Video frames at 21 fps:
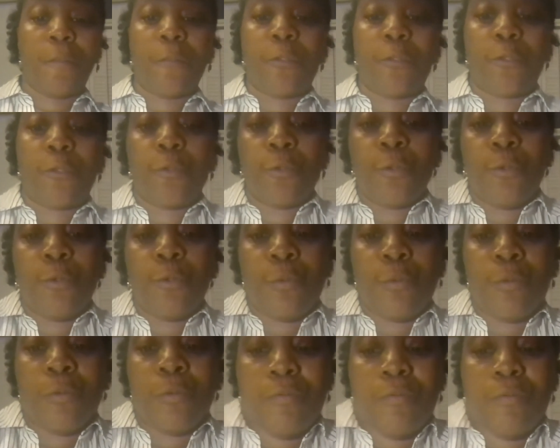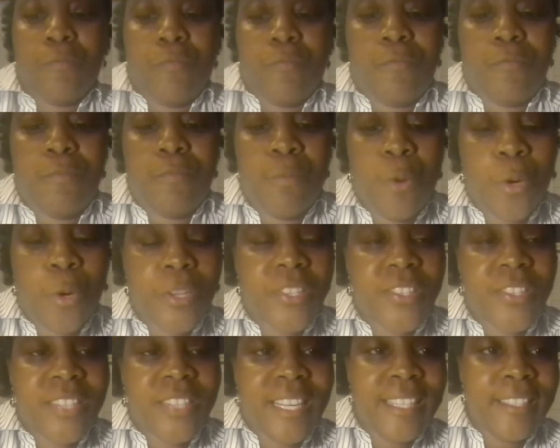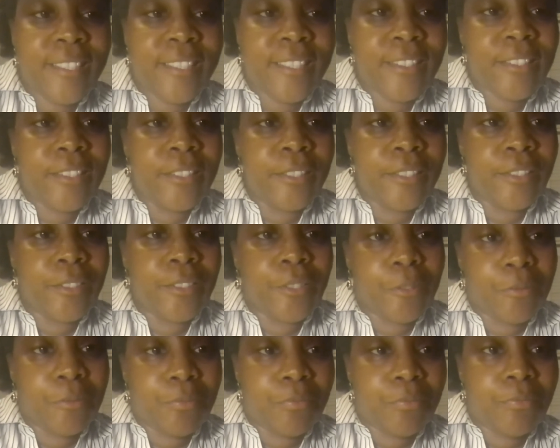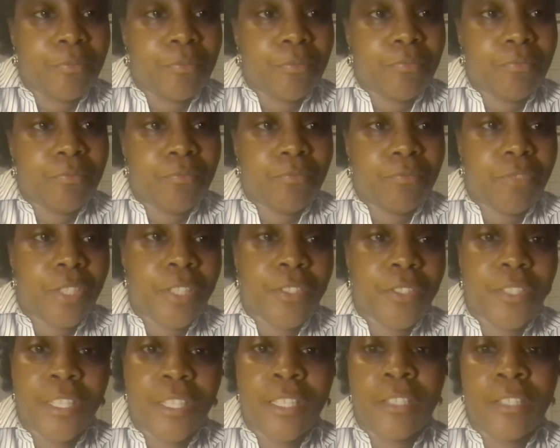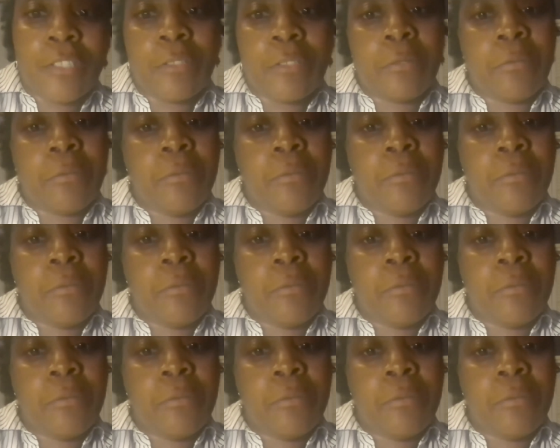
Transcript: through more silent things, such as